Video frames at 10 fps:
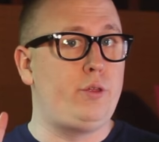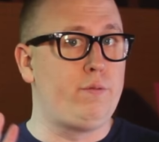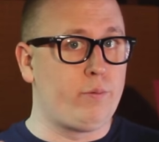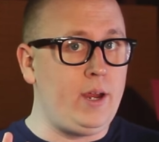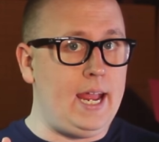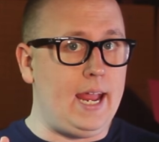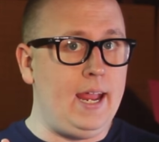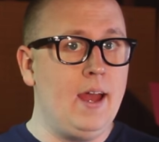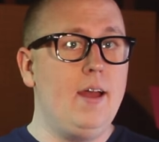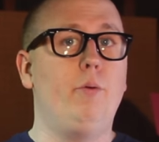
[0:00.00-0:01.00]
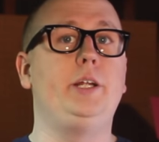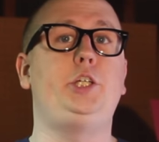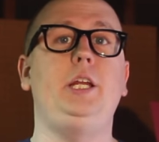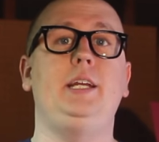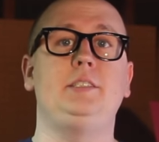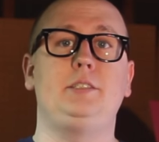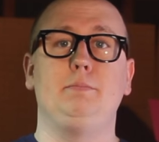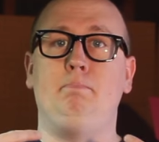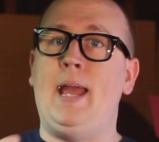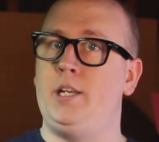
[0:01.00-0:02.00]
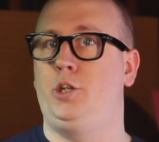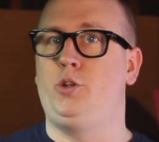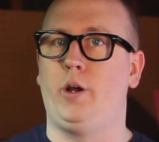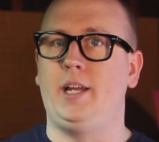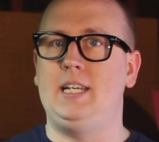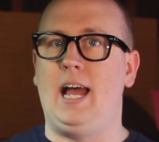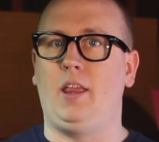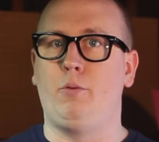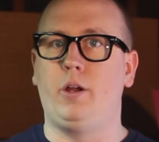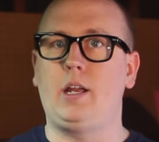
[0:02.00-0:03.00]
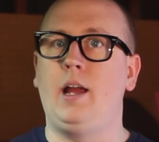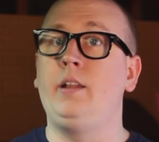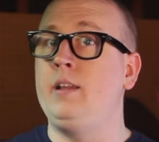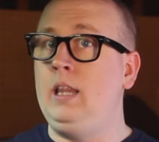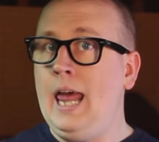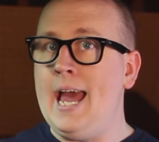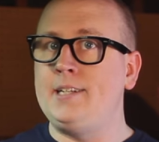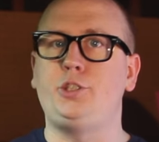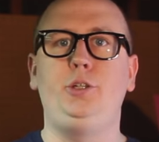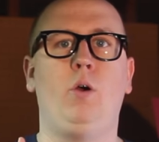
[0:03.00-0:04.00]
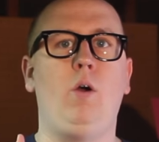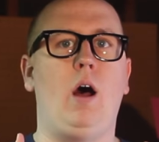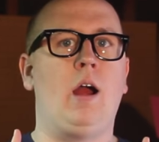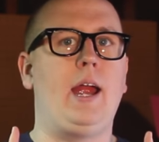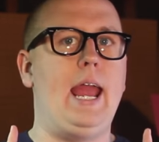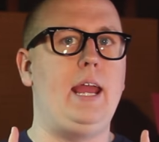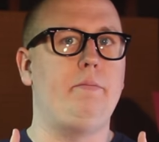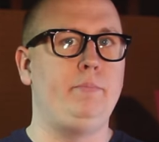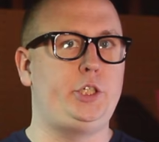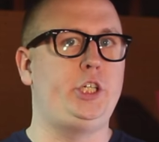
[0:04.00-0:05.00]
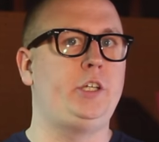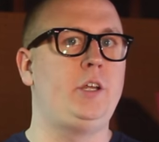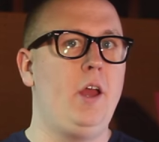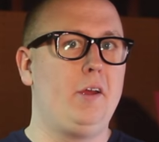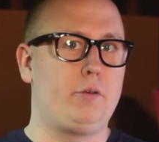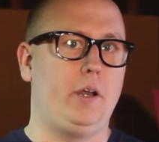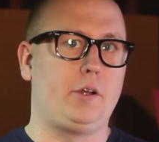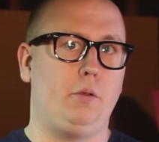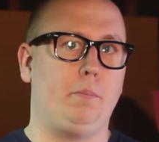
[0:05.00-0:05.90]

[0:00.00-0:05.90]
three, which is mandatory telework unless you are a mission critical